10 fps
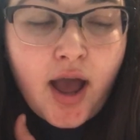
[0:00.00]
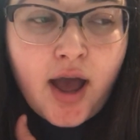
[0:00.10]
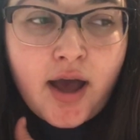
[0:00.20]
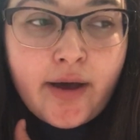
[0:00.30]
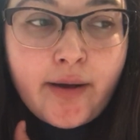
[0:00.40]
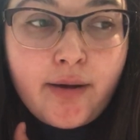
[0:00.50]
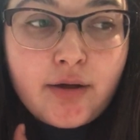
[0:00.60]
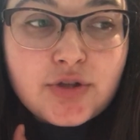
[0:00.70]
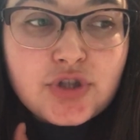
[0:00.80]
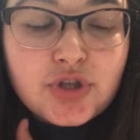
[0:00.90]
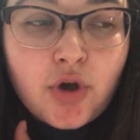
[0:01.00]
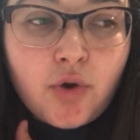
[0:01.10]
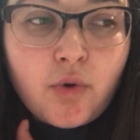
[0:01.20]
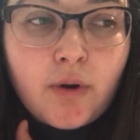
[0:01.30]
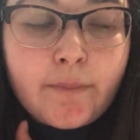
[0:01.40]
Uh,
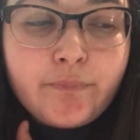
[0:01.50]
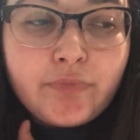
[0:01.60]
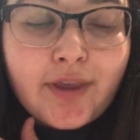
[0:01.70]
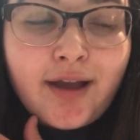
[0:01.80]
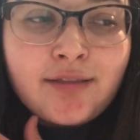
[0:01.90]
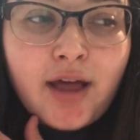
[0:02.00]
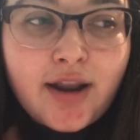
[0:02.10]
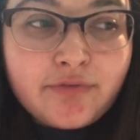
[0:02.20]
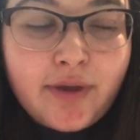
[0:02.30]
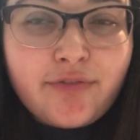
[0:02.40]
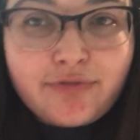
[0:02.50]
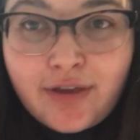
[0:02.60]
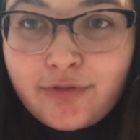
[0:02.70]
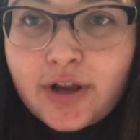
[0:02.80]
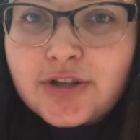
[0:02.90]
so a lot of my
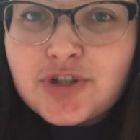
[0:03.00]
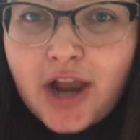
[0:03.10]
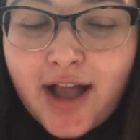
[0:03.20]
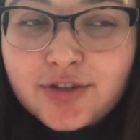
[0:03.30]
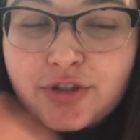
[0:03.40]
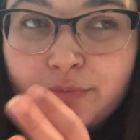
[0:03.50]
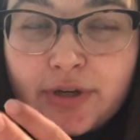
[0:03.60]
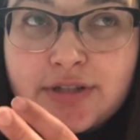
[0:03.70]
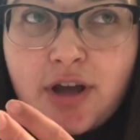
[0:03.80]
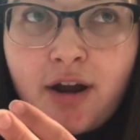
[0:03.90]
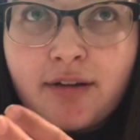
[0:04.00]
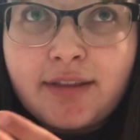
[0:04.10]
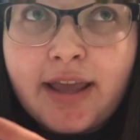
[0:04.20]
favorite childhood books aren't